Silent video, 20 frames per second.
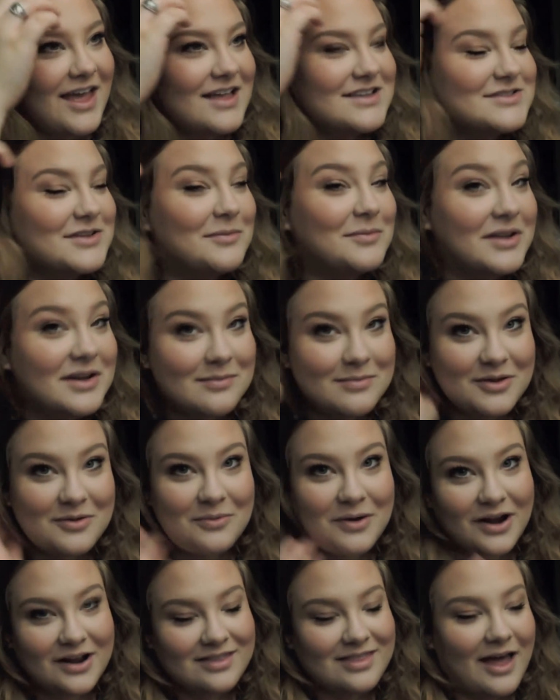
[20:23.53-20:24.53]
so I'm going to be
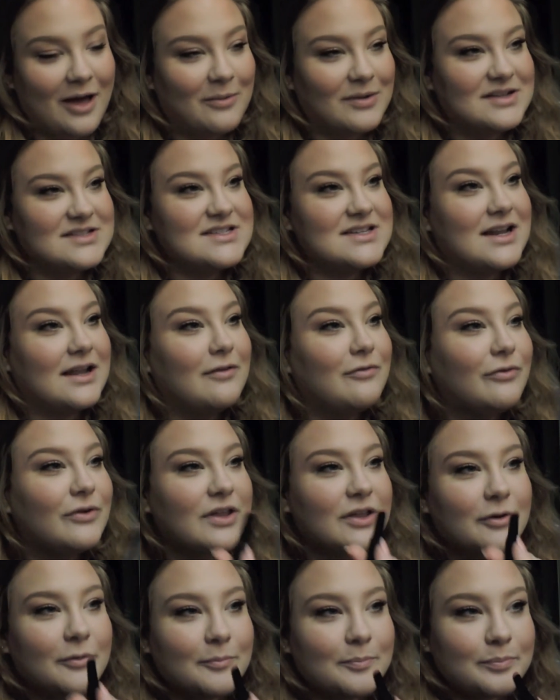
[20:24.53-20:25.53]
wearing that one today for
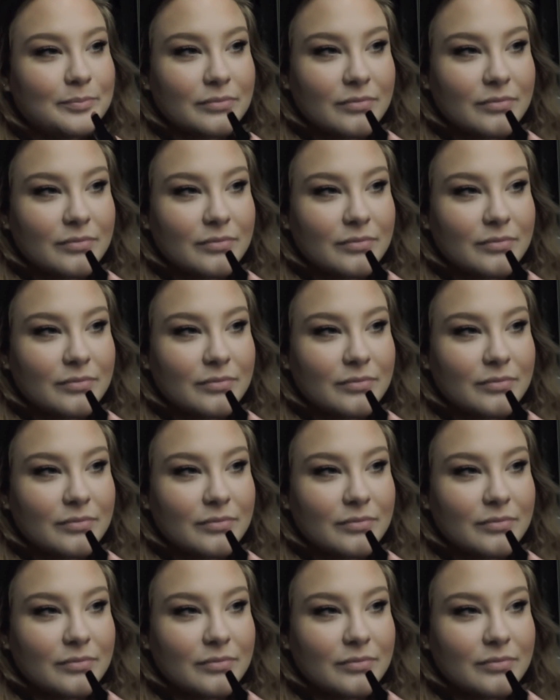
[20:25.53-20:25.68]
you.